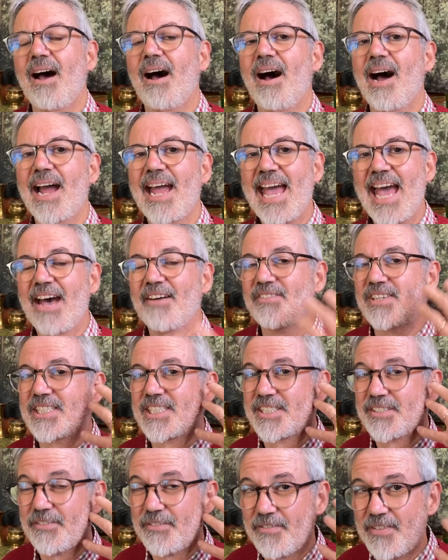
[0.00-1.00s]
I haven't
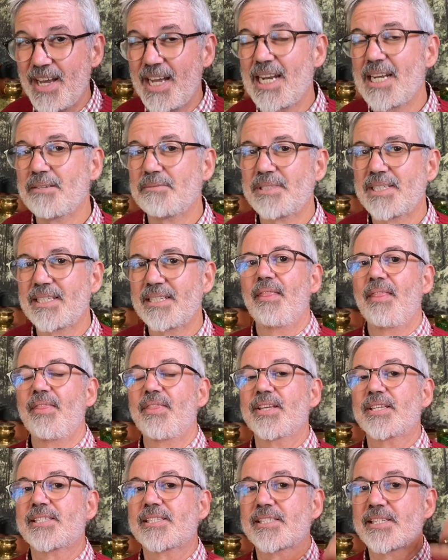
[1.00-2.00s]
developed
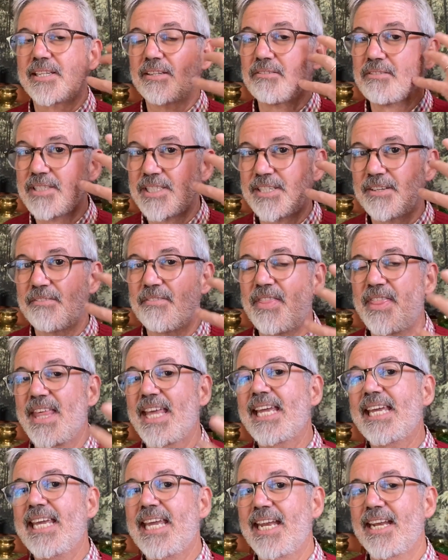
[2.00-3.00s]
the skills of
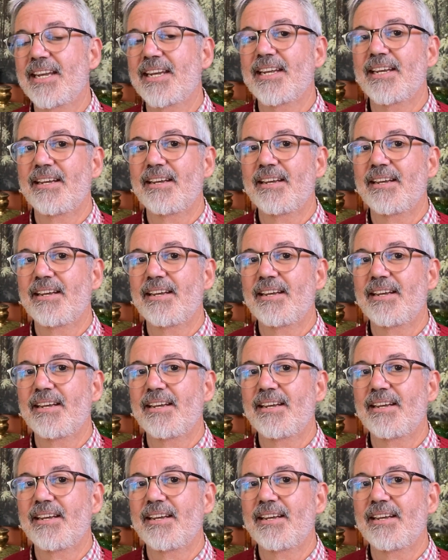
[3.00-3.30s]
thinking